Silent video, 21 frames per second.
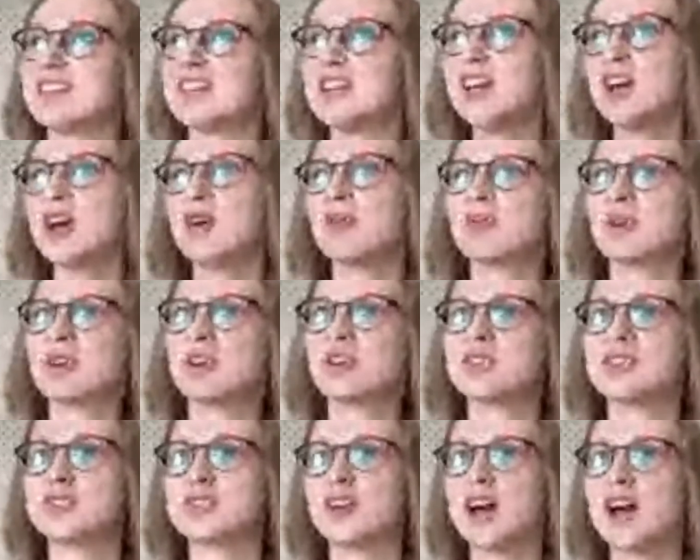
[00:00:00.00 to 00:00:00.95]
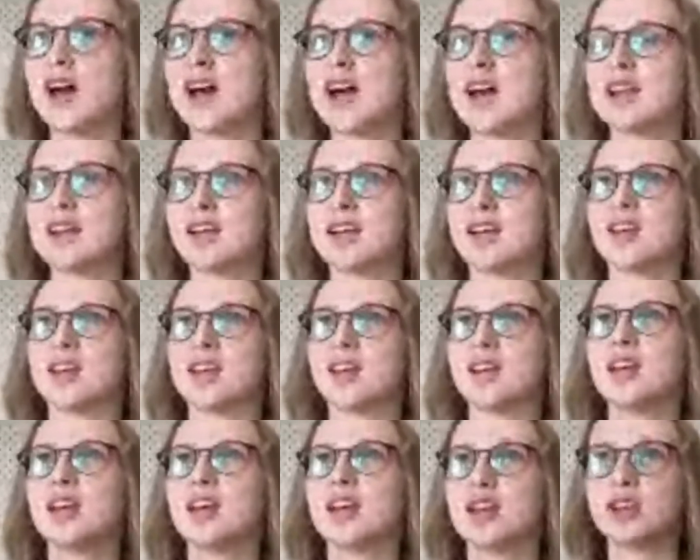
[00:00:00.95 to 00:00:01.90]
and we also
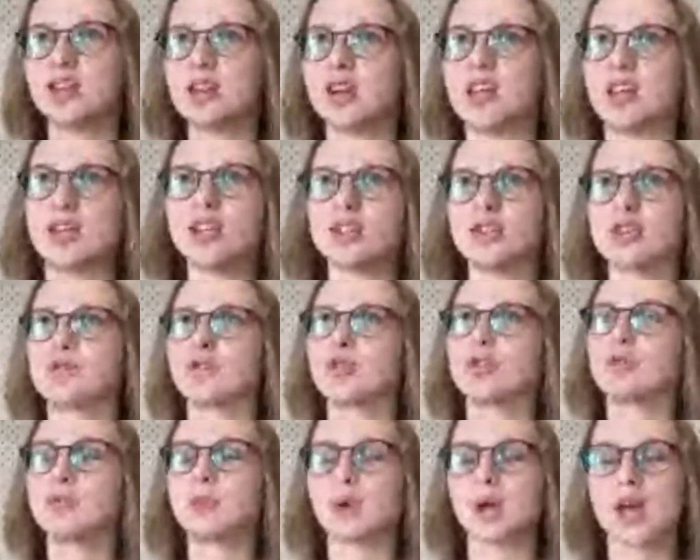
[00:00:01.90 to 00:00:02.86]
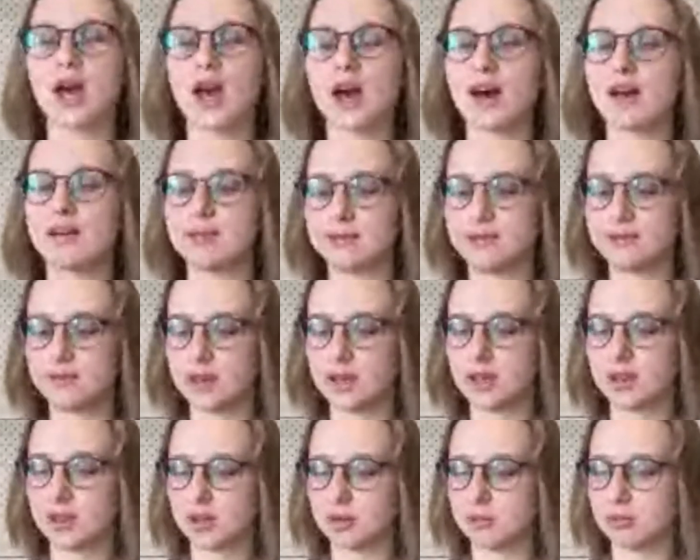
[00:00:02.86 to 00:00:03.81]
had a in each room we
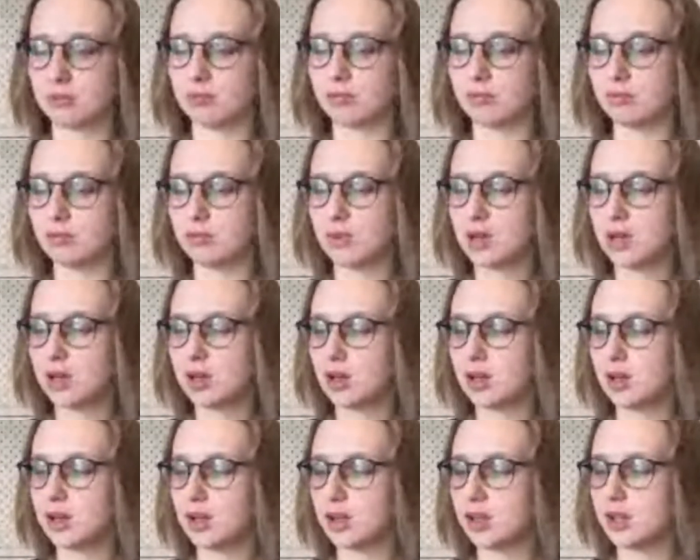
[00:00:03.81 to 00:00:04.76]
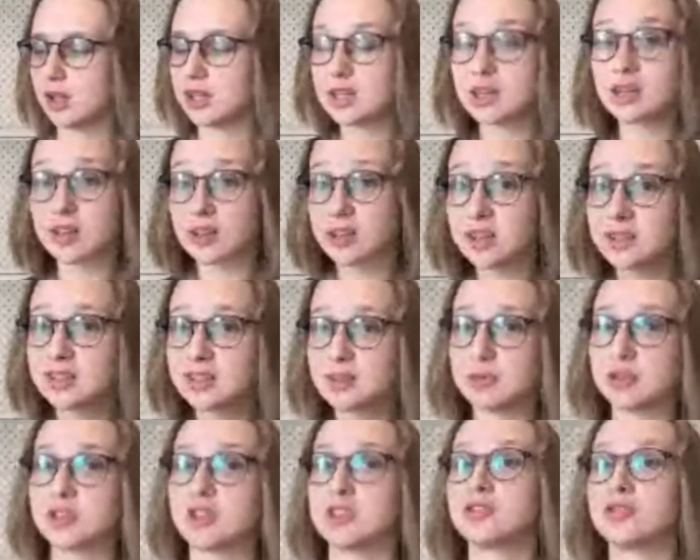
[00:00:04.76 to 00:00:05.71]
have um,
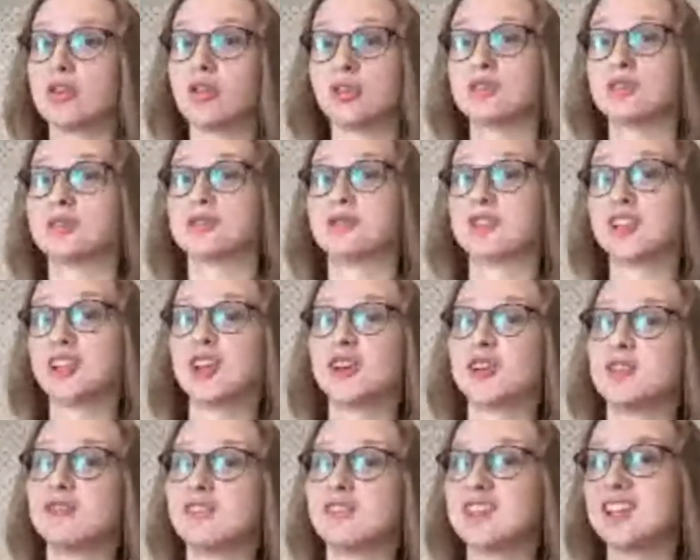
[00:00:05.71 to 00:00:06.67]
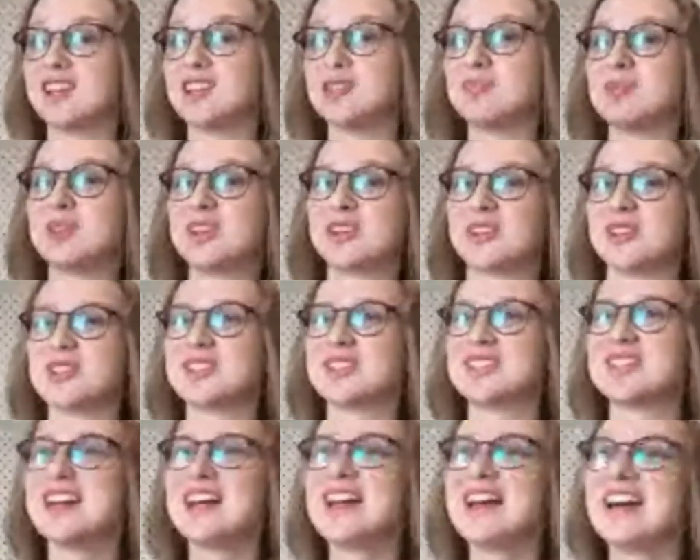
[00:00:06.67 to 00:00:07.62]
heaters, which is also really yeah. convenient
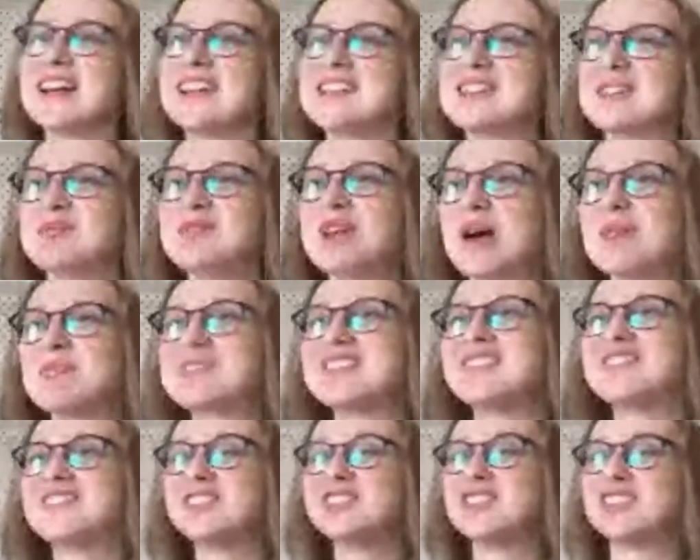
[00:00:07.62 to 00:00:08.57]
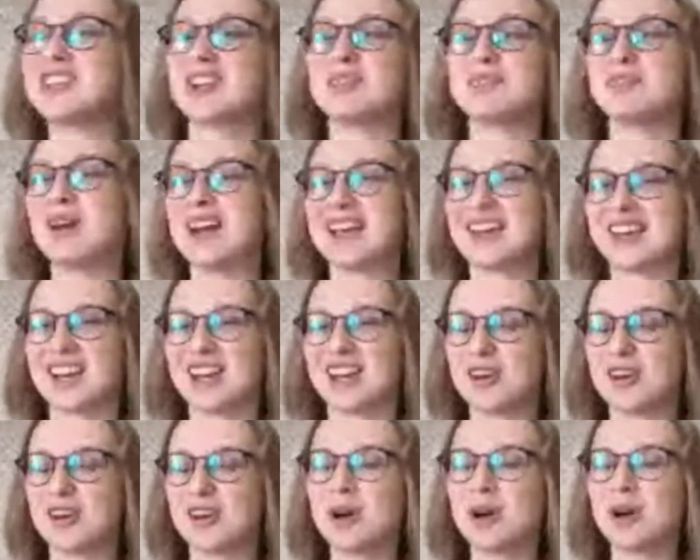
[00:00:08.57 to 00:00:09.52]
because uh, sometimes in winter it
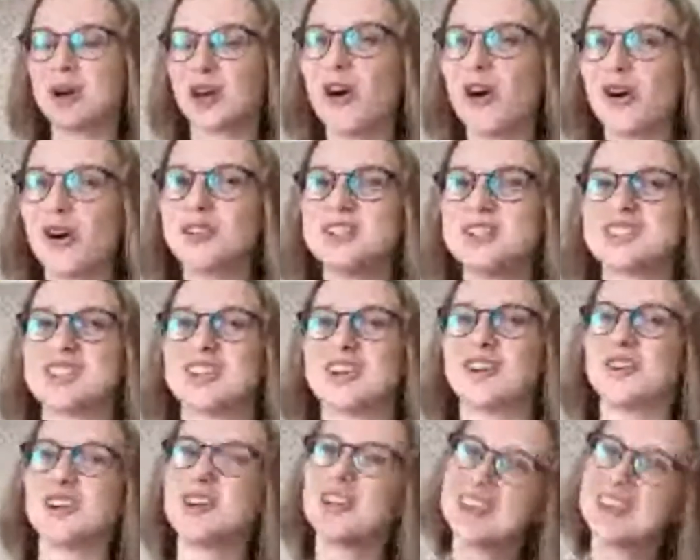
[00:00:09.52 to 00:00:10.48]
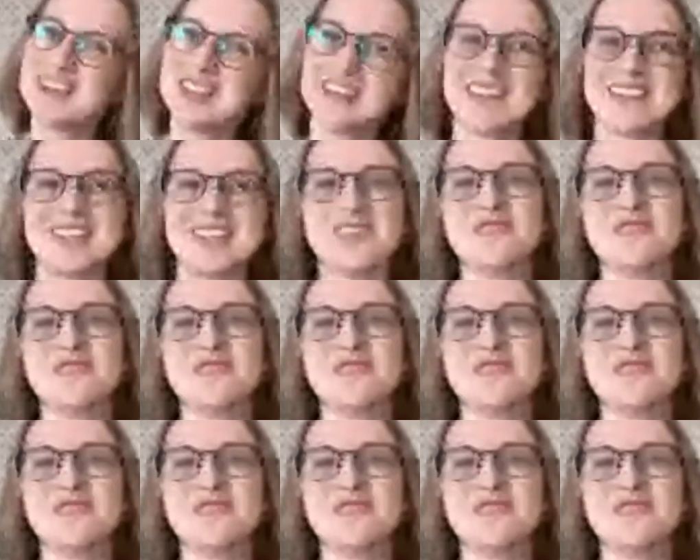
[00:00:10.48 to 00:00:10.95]
might get quite cold, so